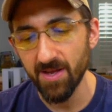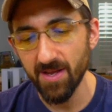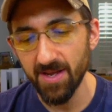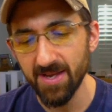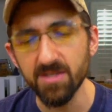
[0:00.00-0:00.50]

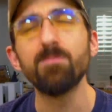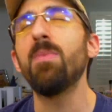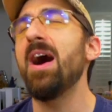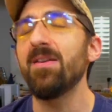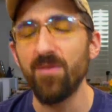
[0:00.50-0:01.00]
It is
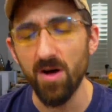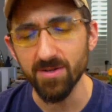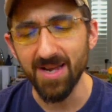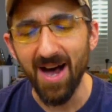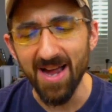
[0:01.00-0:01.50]
my fault.
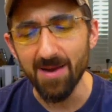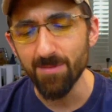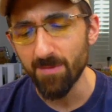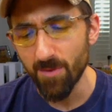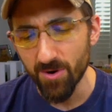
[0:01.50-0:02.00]
I am
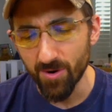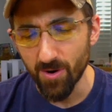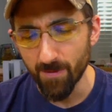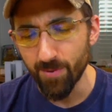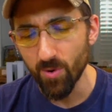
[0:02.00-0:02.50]
the
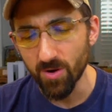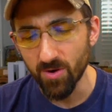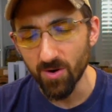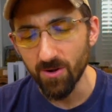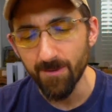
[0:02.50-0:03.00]
murderer, poor
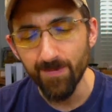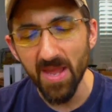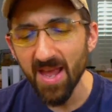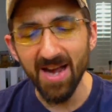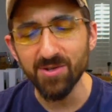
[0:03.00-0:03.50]
girl.
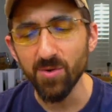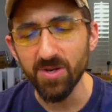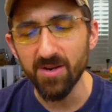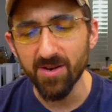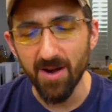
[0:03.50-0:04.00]
I told you
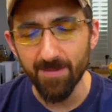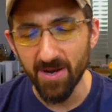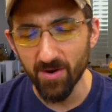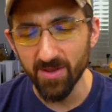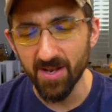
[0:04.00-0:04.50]
to come
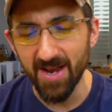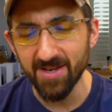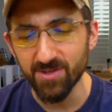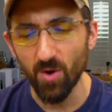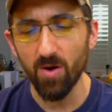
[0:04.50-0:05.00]
here in the
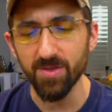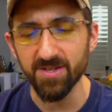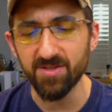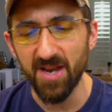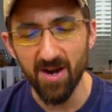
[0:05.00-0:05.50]
night to all this
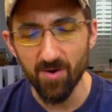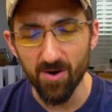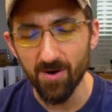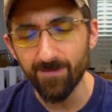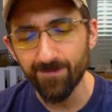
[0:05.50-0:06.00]

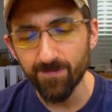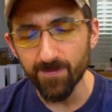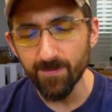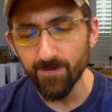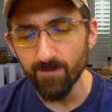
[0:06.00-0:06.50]
terror,
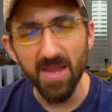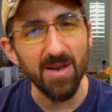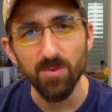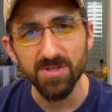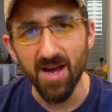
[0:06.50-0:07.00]

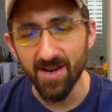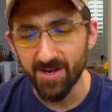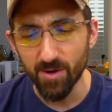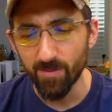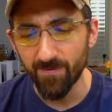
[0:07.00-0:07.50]
and was not
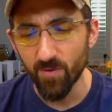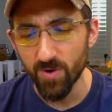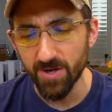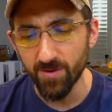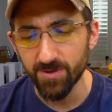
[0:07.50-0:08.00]
here before
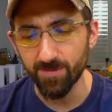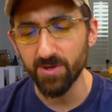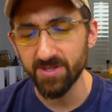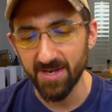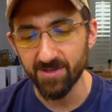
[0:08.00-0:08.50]
you to
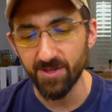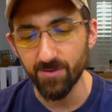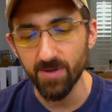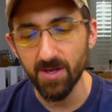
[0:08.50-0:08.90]
protect you.